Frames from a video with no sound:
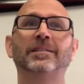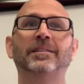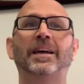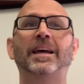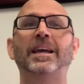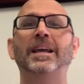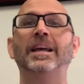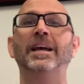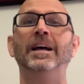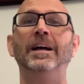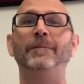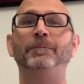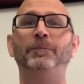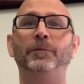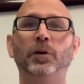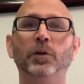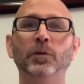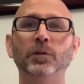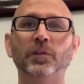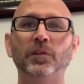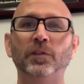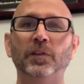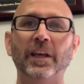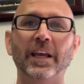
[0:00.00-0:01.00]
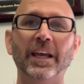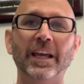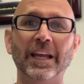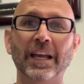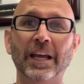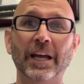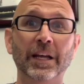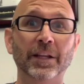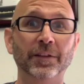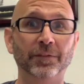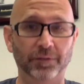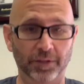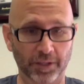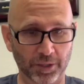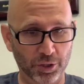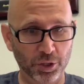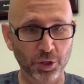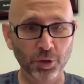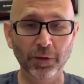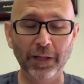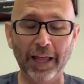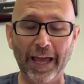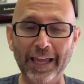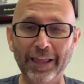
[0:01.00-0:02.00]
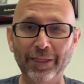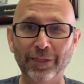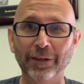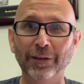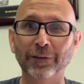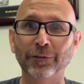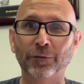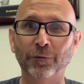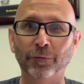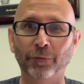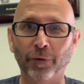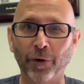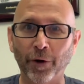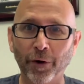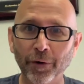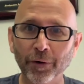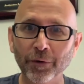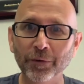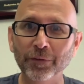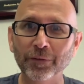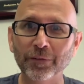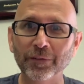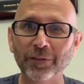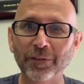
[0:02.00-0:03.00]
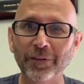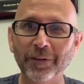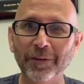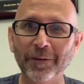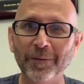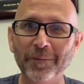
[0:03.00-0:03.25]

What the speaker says: Like, don't say, did you like this verse?